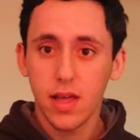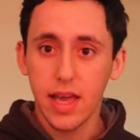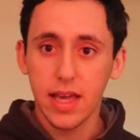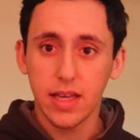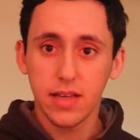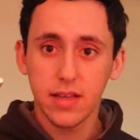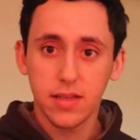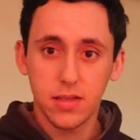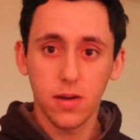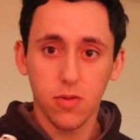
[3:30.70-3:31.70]
a
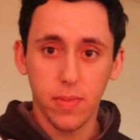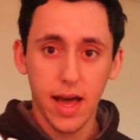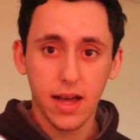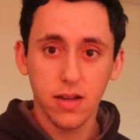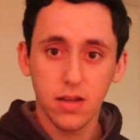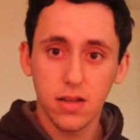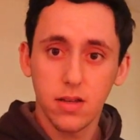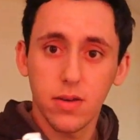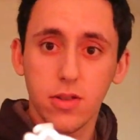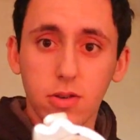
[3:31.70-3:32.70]
Silverback,
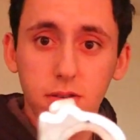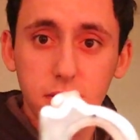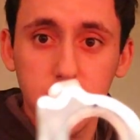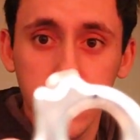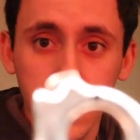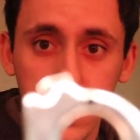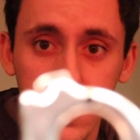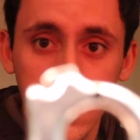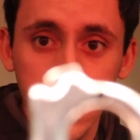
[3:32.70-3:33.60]
as you can see here,